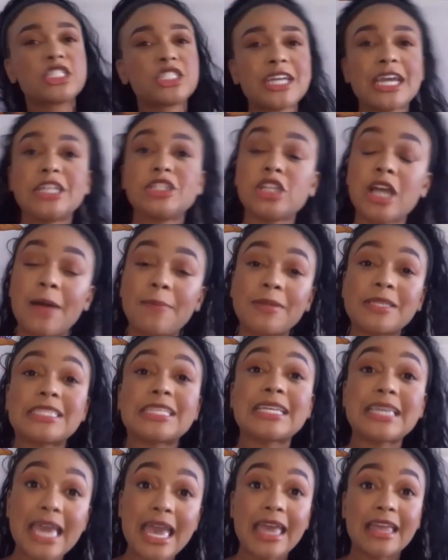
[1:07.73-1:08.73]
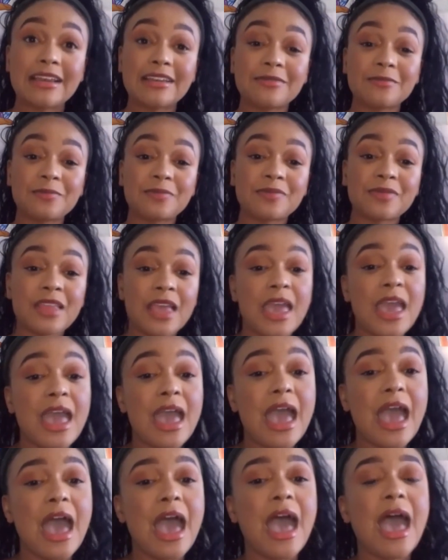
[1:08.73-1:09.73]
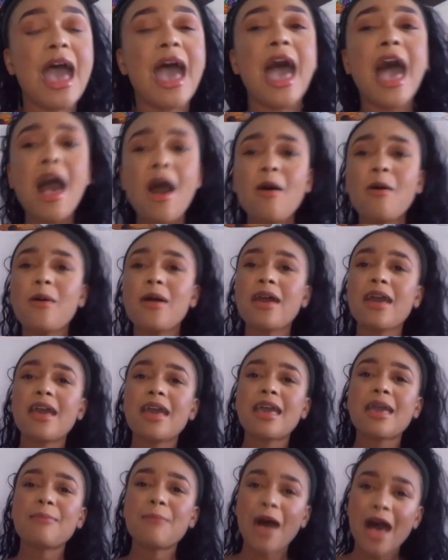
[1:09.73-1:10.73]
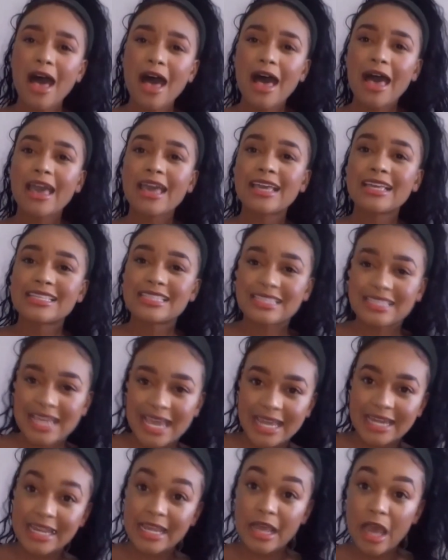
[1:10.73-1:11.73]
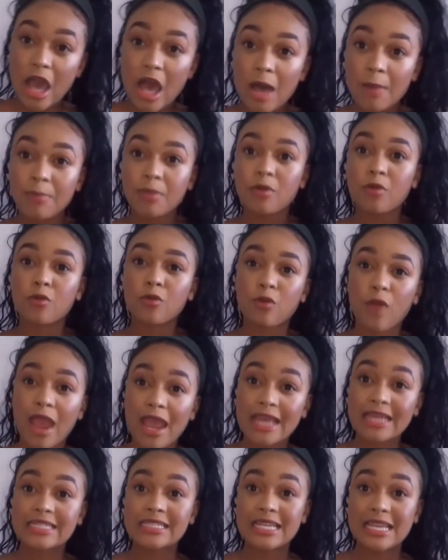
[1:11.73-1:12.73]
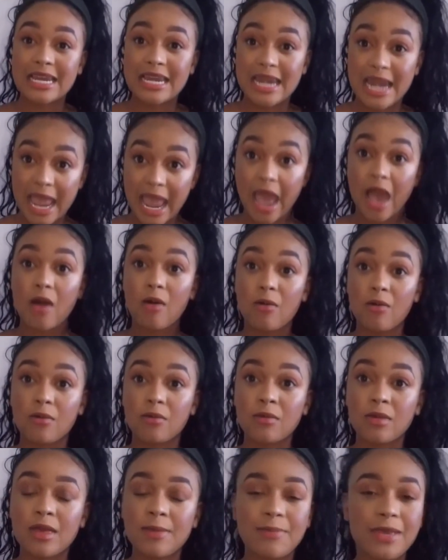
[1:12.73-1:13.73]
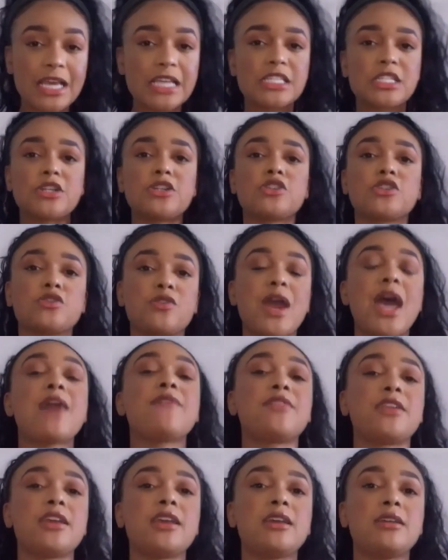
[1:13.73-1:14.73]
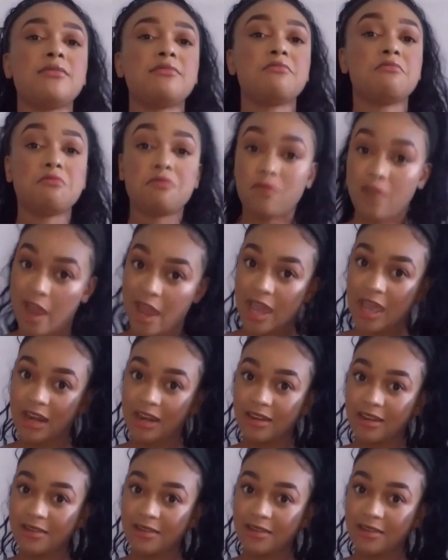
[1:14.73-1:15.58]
change topics again. How am I standing up right now? Because there's gravity, right?